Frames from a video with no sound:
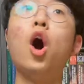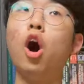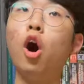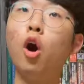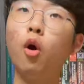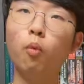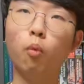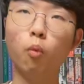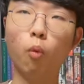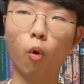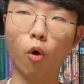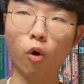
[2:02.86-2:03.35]
a
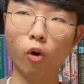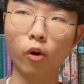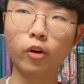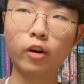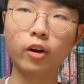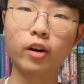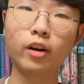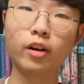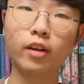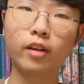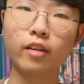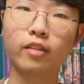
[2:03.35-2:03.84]
war,
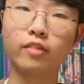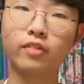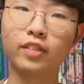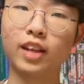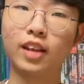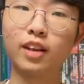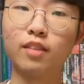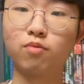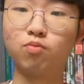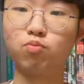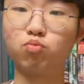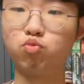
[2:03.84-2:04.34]
then
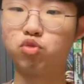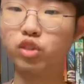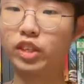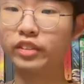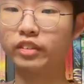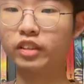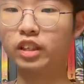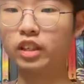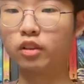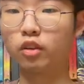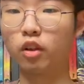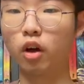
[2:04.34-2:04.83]
a
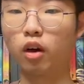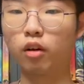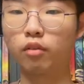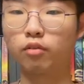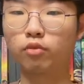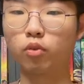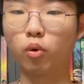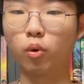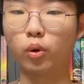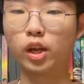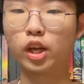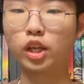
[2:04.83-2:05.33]
really long
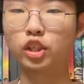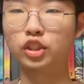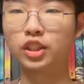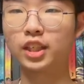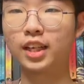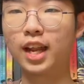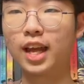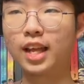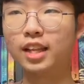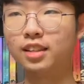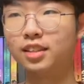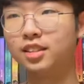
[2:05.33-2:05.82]
voyage that
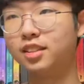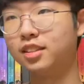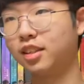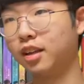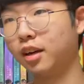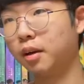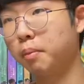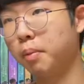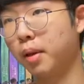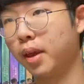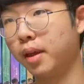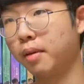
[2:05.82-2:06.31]
ended
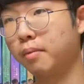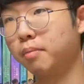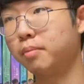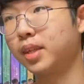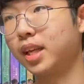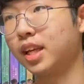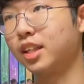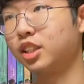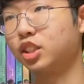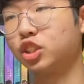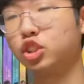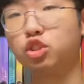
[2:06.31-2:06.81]
up him
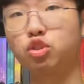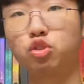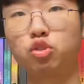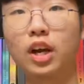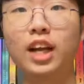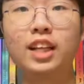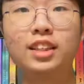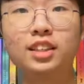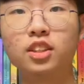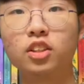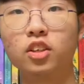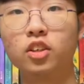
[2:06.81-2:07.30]
getting
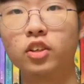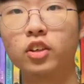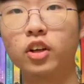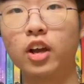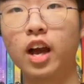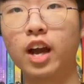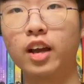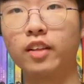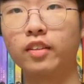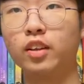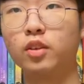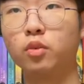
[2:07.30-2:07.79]
stranded on an
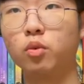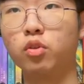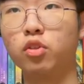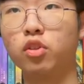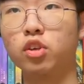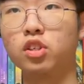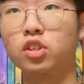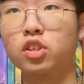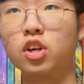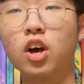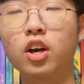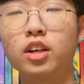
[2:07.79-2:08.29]
island with a
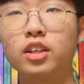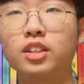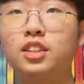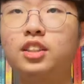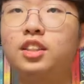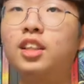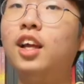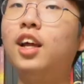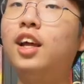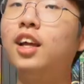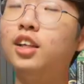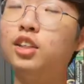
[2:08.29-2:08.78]
goddess
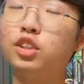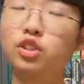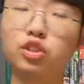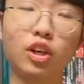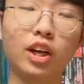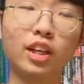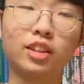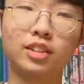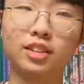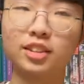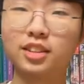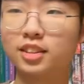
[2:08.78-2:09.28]

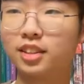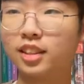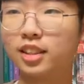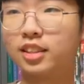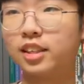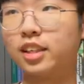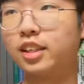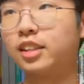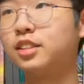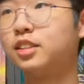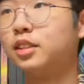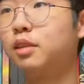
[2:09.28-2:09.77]
trying to
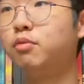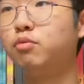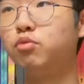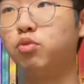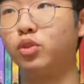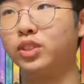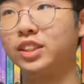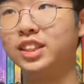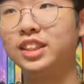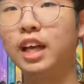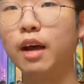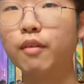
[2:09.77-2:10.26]
seduct him for
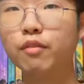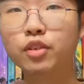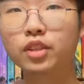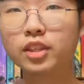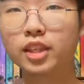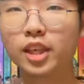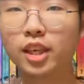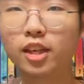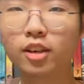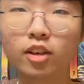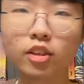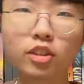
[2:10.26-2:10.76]
seven
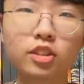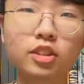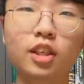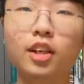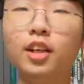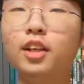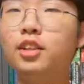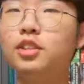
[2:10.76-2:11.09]
years.